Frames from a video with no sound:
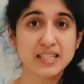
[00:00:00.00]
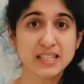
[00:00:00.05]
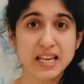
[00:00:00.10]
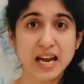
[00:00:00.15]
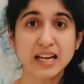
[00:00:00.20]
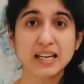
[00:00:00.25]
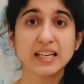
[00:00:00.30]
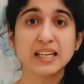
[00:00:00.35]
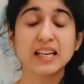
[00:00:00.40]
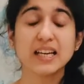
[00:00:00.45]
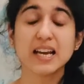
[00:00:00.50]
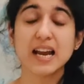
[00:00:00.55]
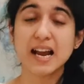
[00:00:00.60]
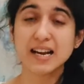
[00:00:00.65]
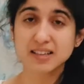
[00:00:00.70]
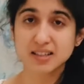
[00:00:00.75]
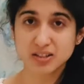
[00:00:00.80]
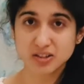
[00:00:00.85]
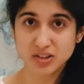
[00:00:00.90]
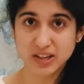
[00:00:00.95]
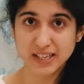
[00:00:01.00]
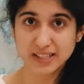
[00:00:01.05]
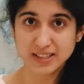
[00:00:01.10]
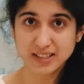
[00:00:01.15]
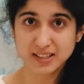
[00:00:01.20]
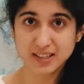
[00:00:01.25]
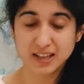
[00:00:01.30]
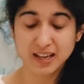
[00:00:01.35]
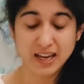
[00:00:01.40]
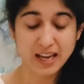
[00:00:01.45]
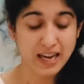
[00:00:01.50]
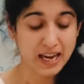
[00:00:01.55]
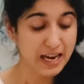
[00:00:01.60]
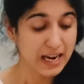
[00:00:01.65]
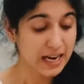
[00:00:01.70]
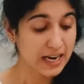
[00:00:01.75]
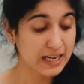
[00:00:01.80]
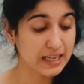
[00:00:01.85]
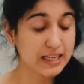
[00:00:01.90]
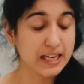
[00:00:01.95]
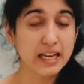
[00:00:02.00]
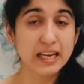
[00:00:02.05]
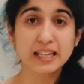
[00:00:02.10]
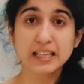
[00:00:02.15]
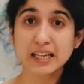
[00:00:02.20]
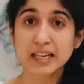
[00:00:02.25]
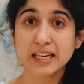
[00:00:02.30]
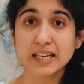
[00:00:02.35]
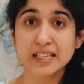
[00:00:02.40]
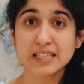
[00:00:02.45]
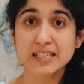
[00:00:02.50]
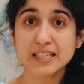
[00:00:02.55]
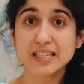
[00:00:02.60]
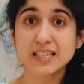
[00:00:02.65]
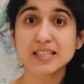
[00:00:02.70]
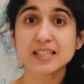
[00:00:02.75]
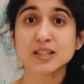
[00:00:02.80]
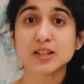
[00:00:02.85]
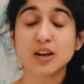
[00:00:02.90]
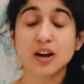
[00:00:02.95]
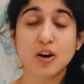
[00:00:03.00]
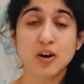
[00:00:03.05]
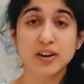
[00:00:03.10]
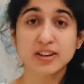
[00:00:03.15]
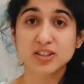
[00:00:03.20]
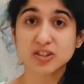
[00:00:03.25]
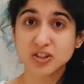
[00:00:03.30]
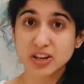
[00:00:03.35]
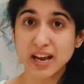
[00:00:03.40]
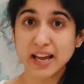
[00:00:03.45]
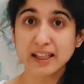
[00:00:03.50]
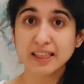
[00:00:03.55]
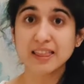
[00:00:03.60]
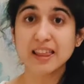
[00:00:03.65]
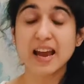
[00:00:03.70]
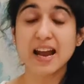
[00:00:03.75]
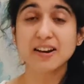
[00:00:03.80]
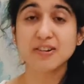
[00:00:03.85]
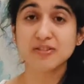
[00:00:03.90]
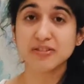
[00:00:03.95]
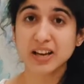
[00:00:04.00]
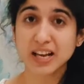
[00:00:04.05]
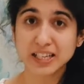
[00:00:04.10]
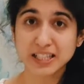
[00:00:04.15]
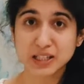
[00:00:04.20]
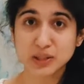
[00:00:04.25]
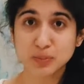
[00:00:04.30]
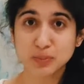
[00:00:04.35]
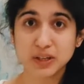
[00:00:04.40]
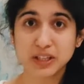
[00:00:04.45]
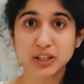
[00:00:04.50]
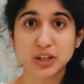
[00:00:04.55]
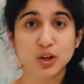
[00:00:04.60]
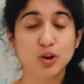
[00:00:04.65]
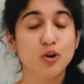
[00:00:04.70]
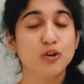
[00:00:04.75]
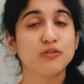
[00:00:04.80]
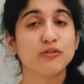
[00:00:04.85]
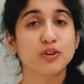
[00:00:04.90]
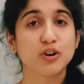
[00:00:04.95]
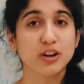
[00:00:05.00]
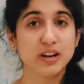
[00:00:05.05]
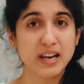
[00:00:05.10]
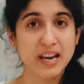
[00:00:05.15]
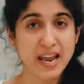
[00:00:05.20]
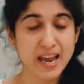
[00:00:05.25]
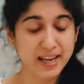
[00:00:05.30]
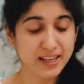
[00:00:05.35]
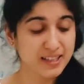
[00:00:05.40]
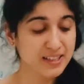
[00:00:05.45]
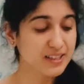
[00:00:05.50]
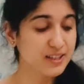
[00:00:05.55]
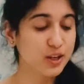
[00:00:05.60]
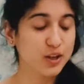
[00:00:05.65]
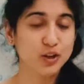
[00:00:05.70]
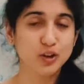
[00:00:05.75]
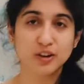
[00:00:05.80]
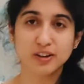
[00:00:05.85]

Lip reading: anxiety, and stress. It increases strength and flexibility of your legs,